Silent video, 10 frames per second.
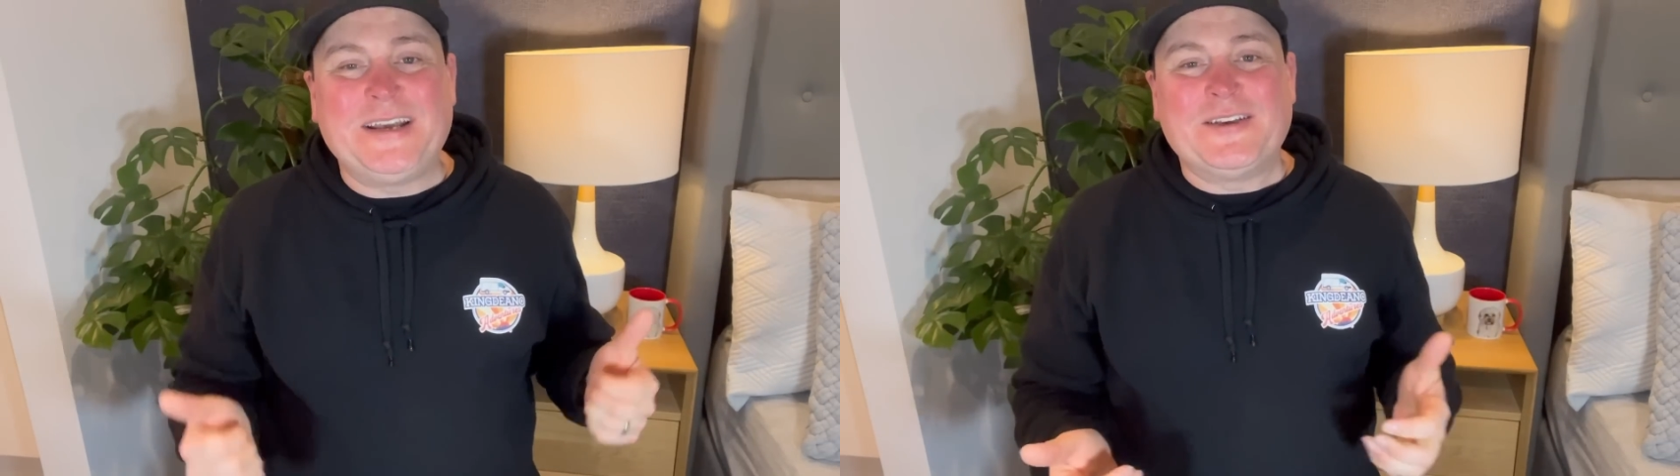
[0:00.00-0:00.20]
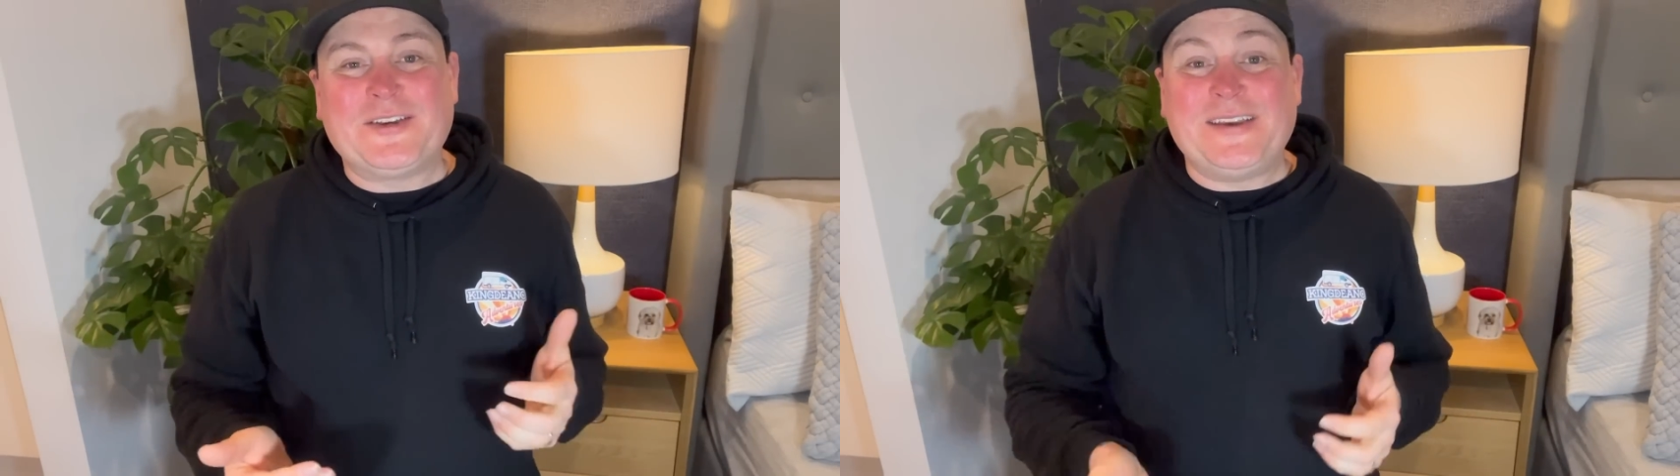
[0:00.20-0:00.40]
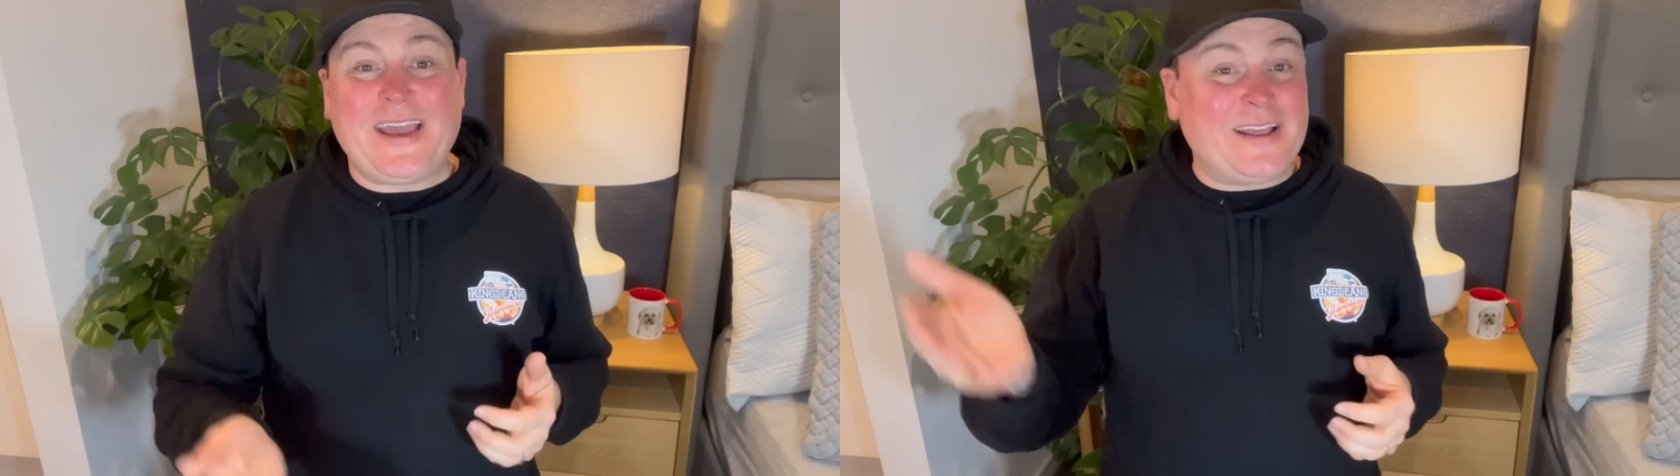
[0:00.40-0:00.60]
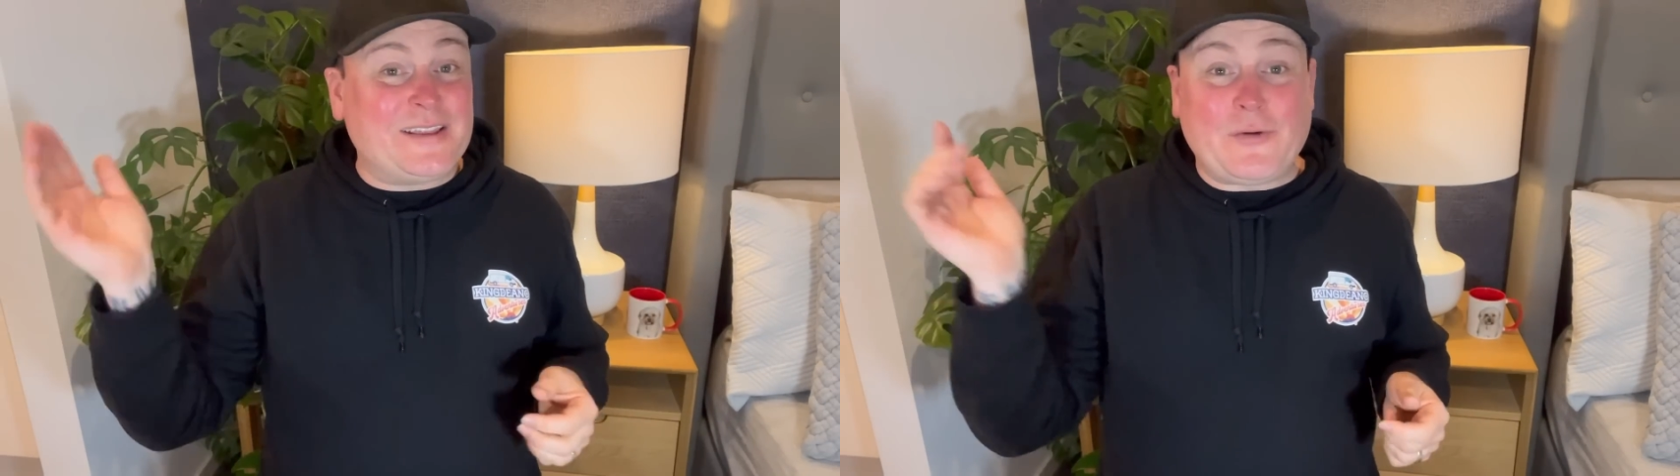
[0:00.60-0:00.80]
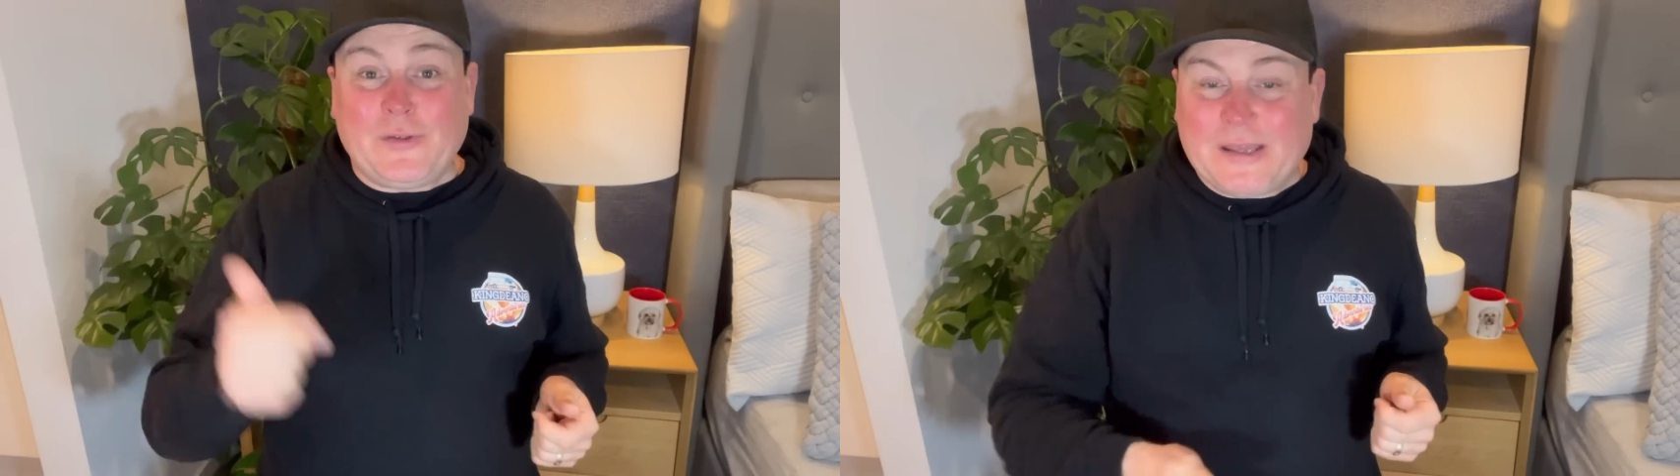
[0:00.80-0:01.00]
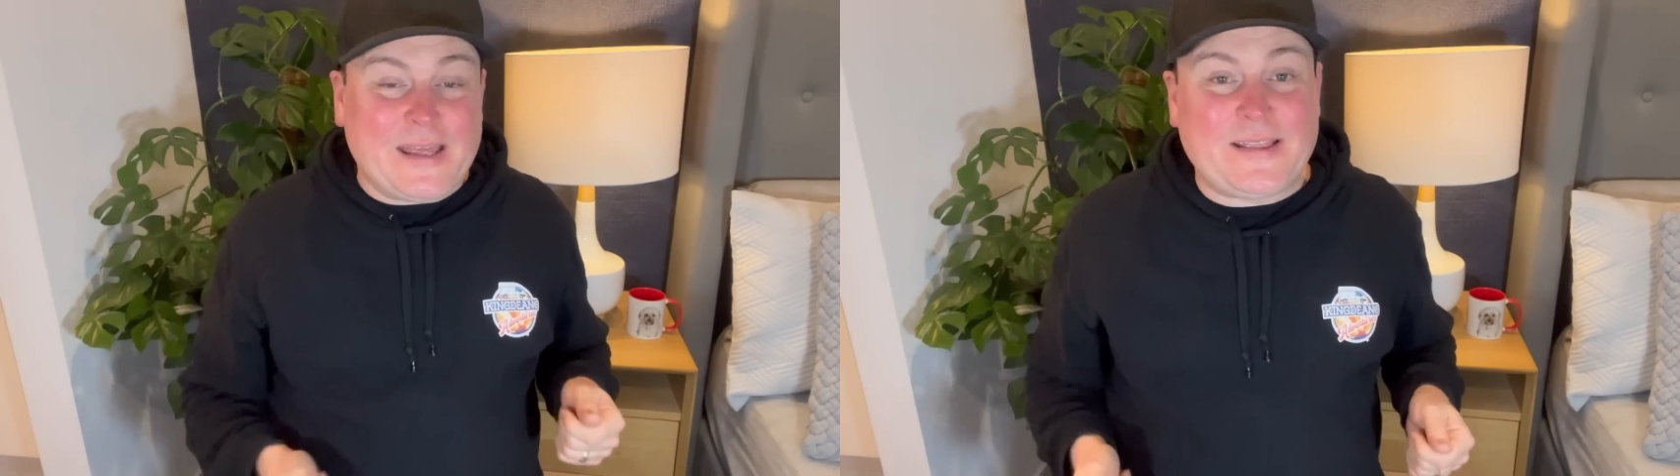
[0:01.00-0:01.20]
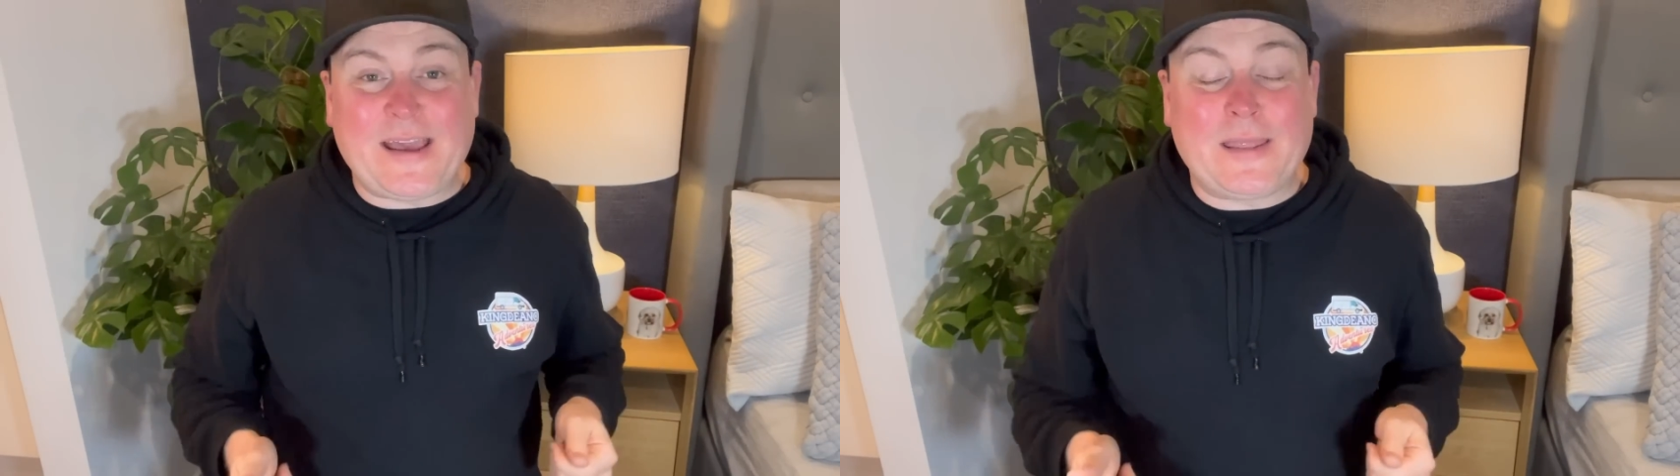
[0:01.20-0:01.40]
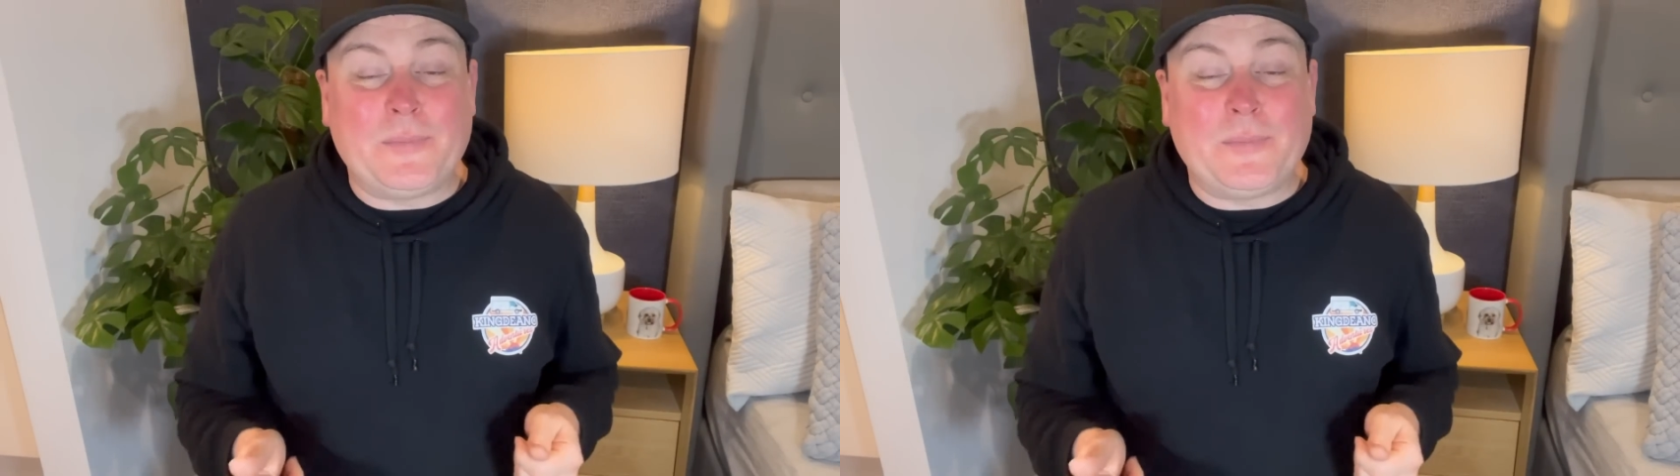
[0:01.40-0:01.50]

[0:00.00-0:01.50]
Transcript: So yeah, definitely get down the